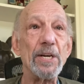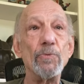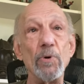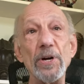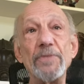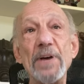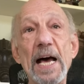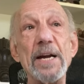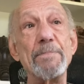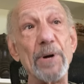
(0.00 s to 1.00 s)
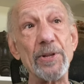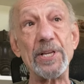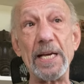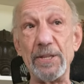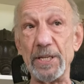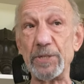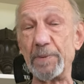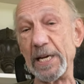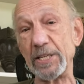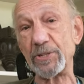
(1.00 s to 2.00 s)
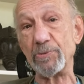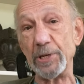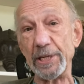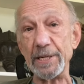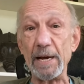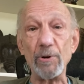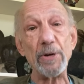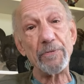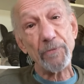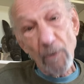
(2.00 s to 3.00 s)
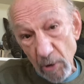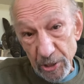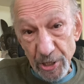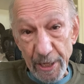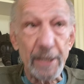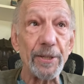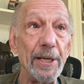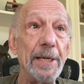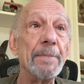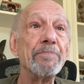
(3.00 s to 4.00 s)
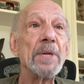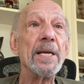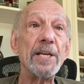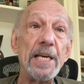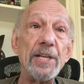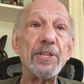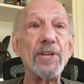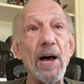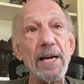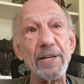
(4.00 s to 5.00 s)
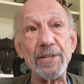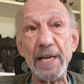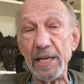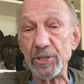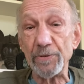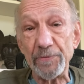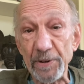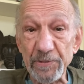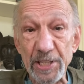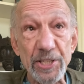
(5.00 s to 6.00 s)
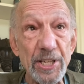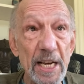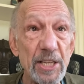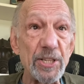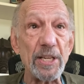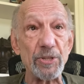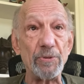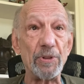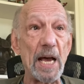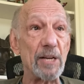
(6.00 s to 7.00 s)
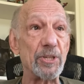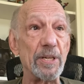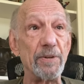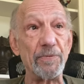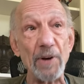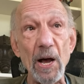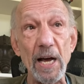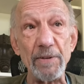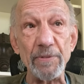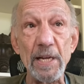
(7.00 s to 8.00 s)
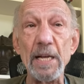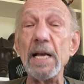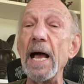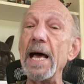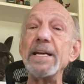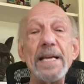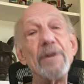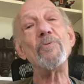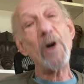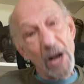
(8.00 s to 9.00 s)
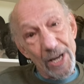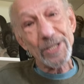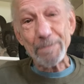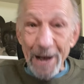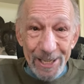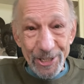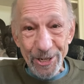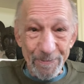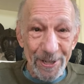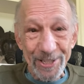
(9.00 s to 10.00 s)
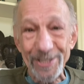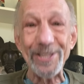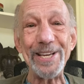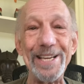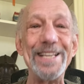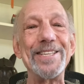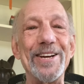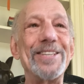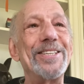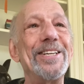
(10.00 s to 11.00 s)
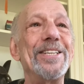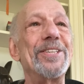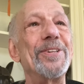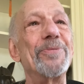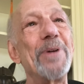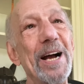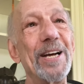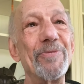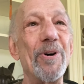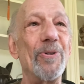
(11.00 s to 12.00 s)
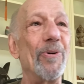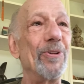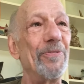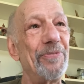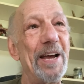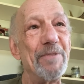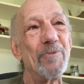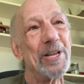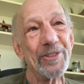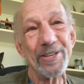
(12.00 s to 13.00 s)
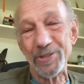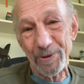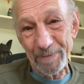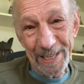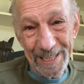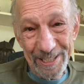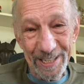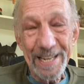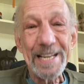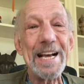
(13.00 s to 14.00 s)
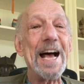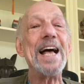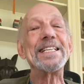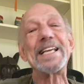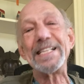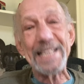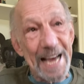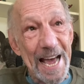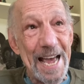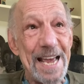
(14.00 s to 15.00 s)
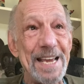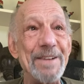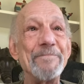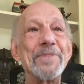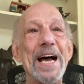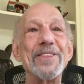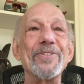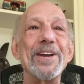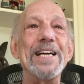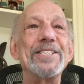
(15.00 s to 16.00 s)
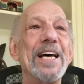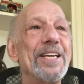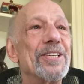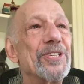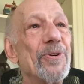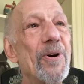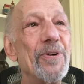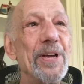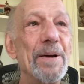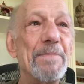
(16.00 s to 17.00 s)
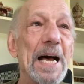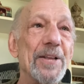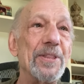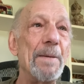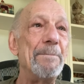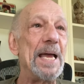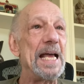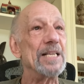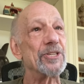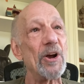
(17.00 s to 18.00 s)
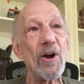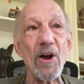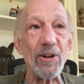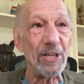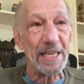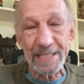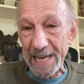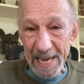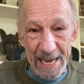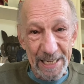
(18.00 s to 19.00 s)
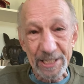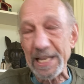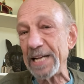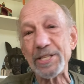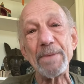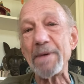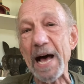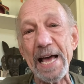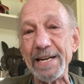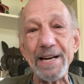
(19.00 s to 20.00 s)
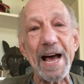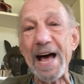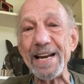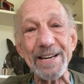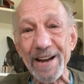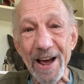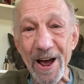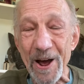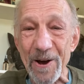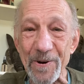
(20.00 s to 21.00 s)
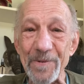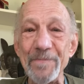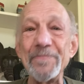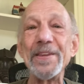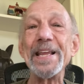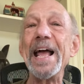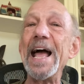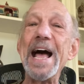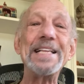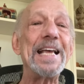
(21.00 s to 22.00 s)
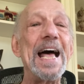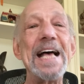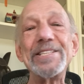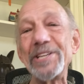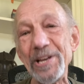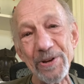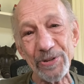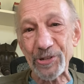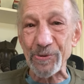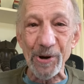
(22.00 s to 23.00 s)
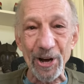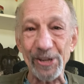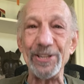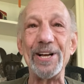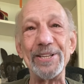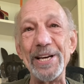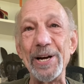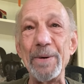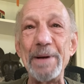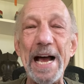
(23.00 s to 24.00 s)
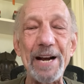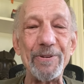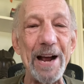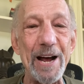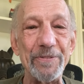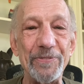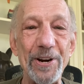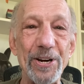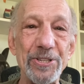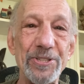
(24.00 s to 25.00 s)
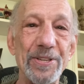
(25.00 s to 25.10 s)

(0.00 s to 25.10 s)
would have had a birthday this past week. Now, unfortunately, Keith died at the age of 56 in 2005, and he was posthumously inducted into the Rock and Roll Hall of Fame with the Doobies. And today, I thought I'd tell you a story about the band's early days that you might not know. And as usual, a little background first.